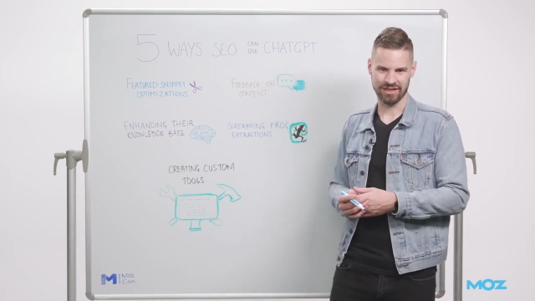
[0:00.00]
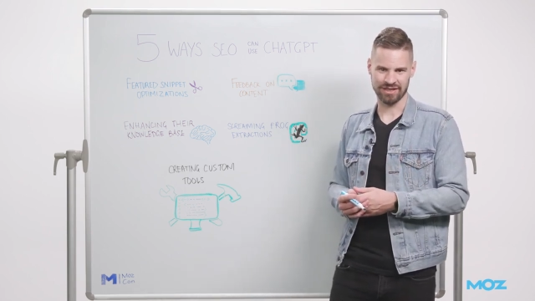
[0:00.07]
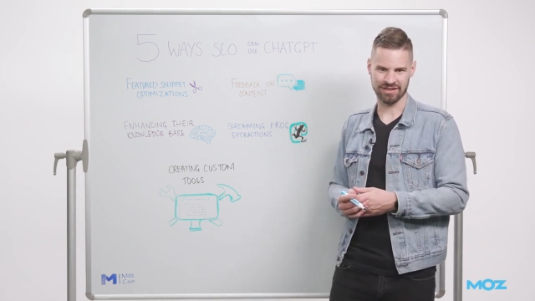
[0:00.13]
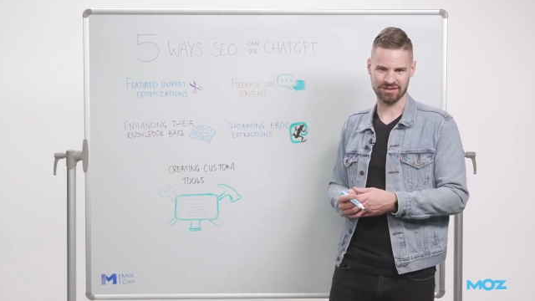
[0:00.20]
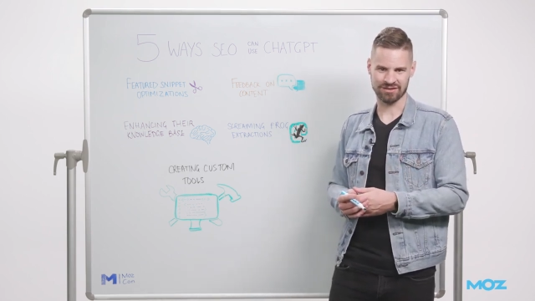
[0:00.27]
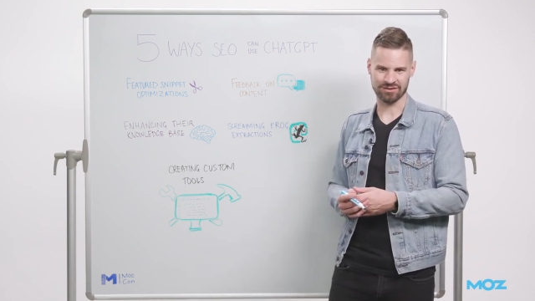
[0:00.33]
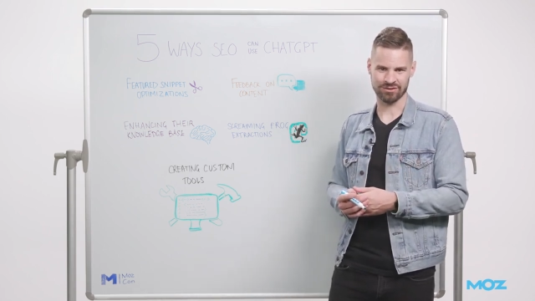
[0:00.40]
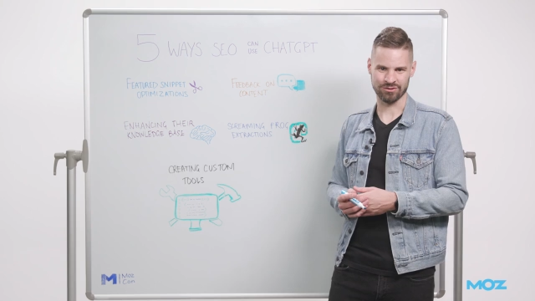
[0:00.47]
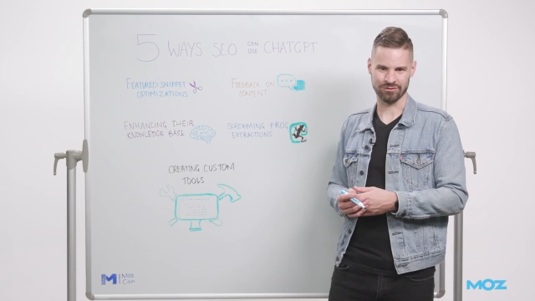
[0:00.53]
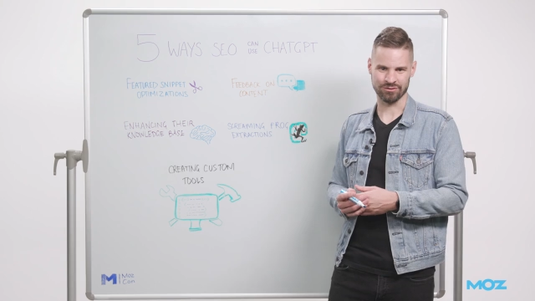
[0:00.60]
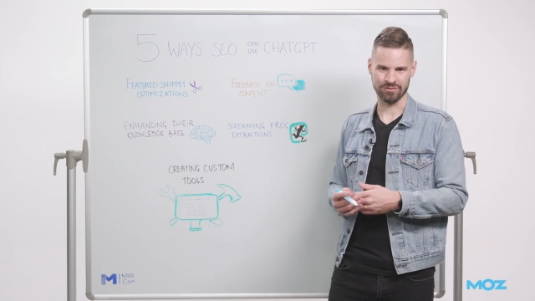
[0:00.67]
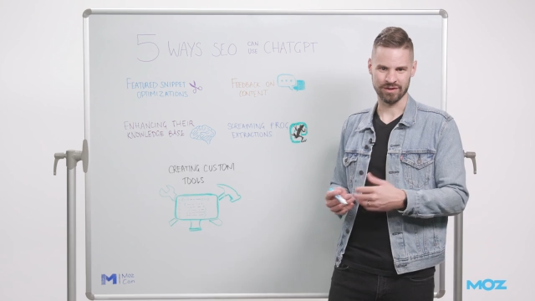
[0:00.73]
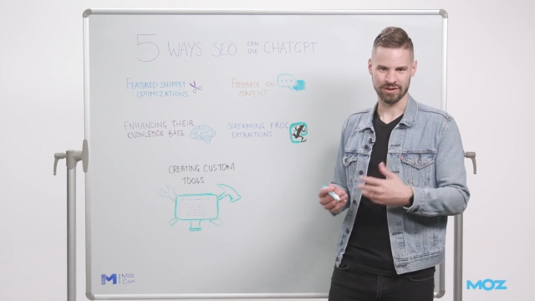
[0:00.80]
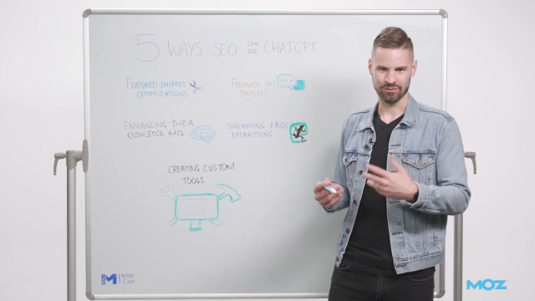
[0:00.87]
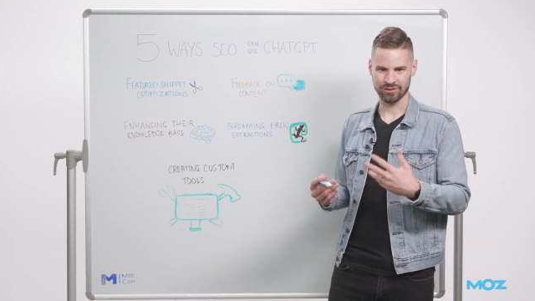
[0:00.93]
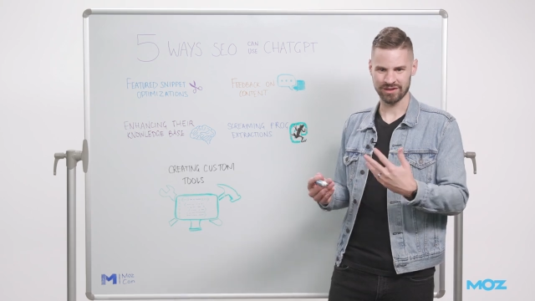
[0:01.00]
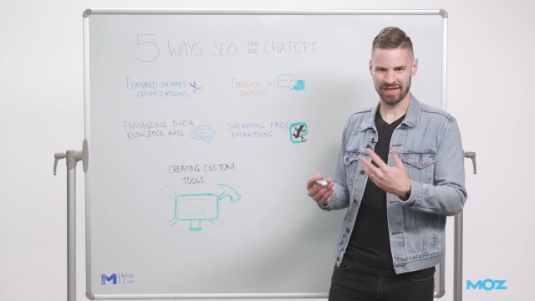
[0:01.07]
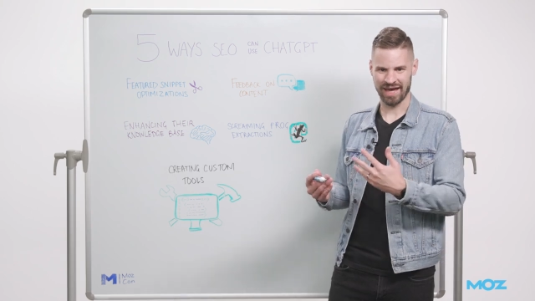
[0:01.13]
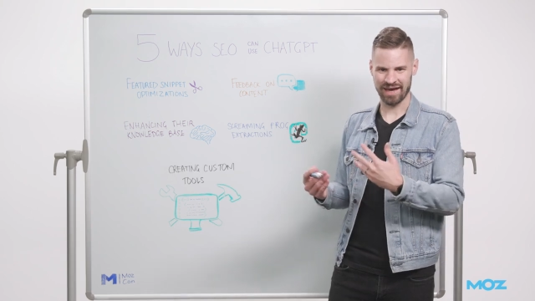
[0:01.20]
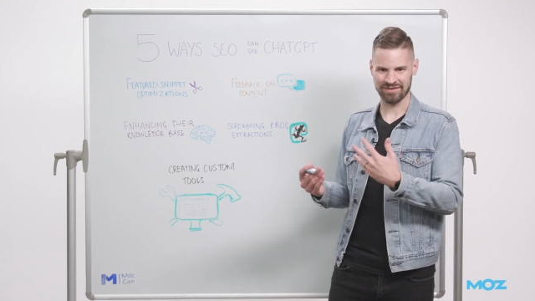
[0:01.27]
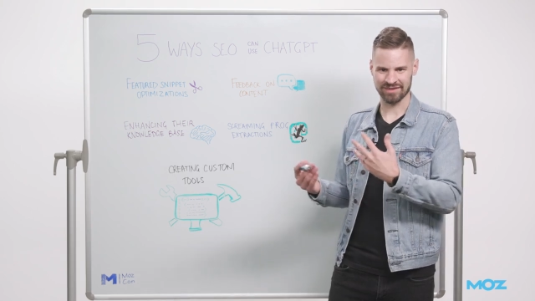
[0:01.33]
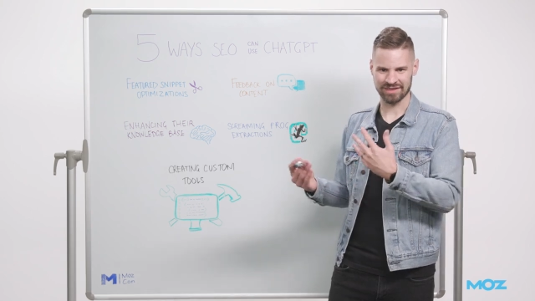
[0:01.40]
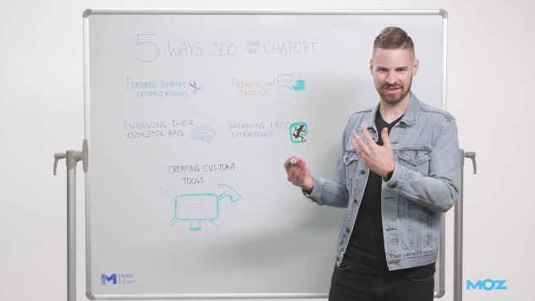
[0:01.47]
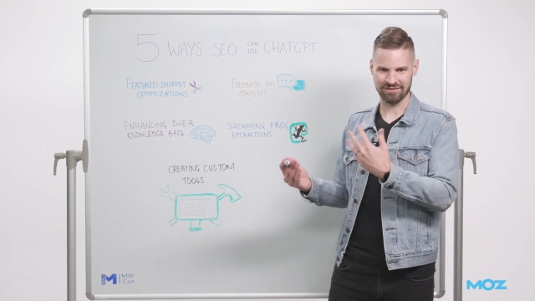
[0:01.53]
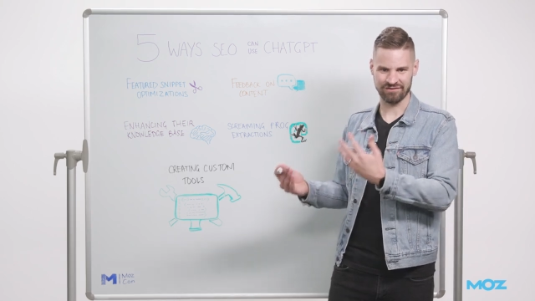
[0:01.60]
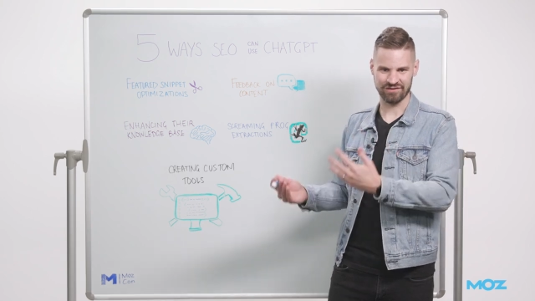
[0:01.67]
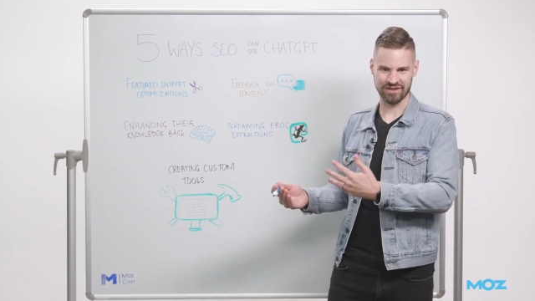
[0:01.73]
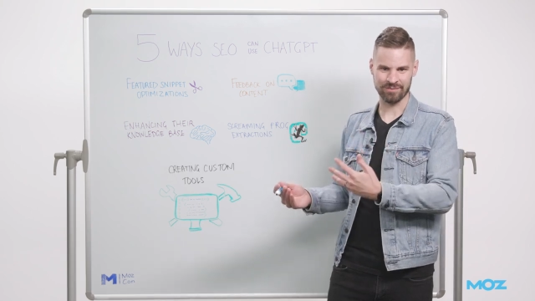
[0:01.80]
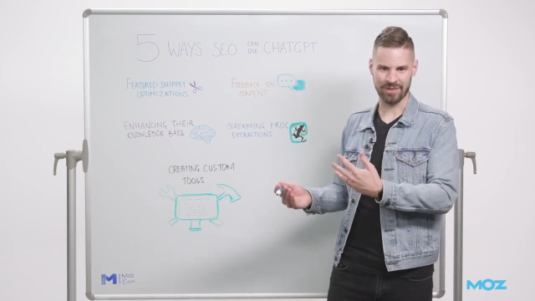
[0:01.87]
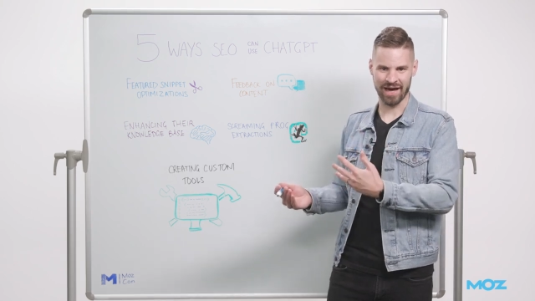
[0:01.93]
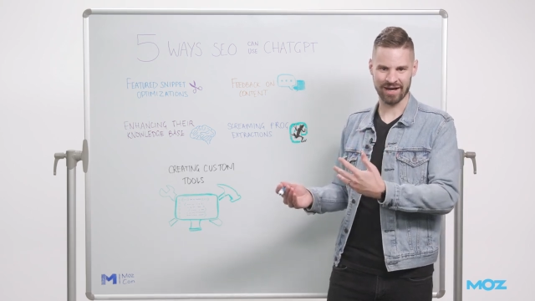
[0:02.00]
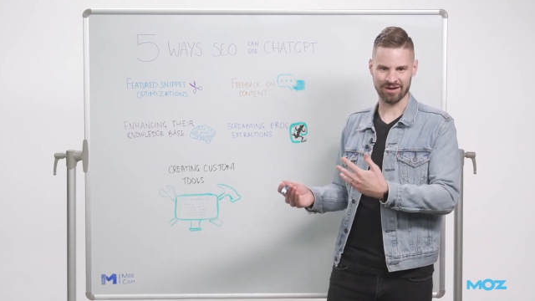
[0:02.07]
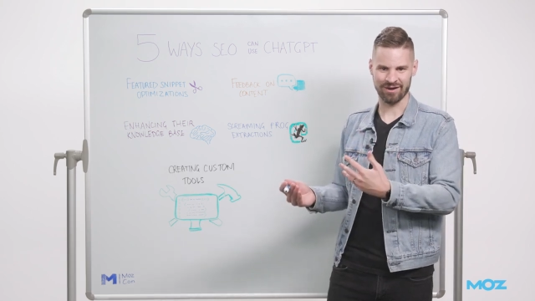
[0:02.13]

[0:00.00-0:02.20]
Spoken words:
is to really have it give feedback